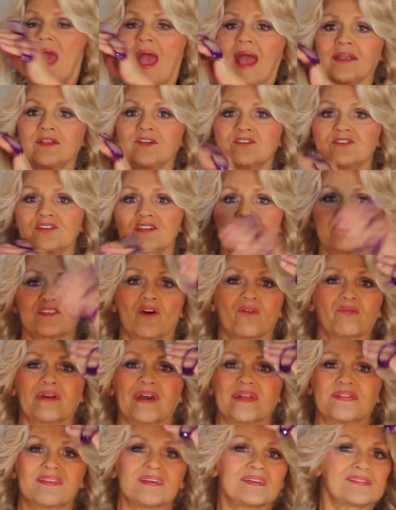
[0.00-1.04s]
and you just don't
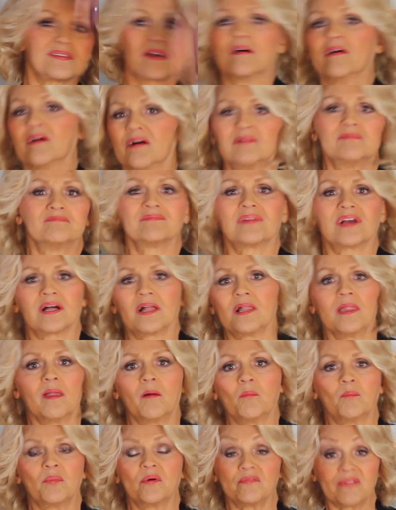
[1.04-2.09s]
get this
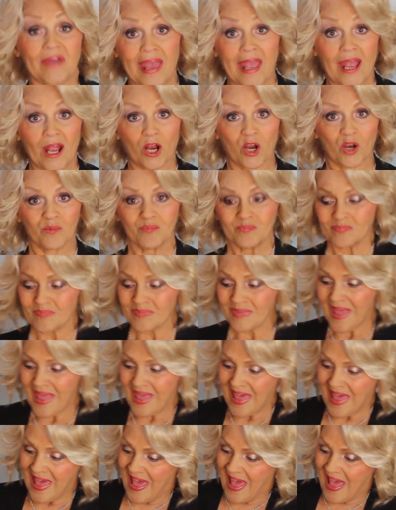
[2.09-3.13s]
clump of hair.
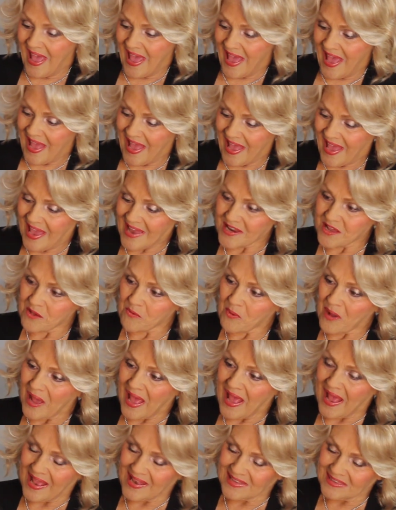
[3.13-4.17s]

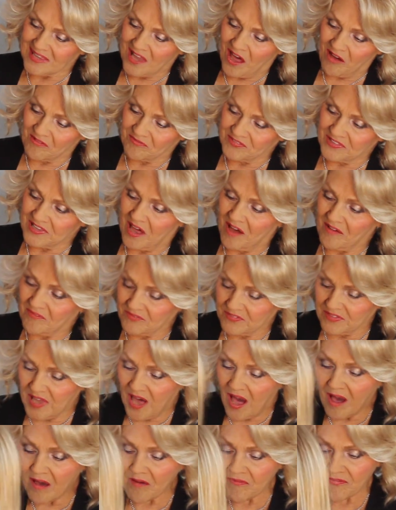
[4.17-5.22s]
Anyway, love, love,
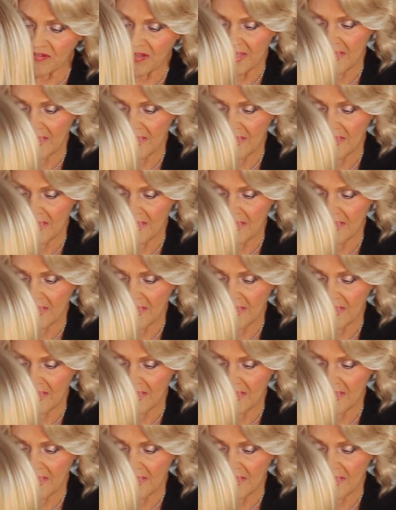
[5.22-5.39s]
love.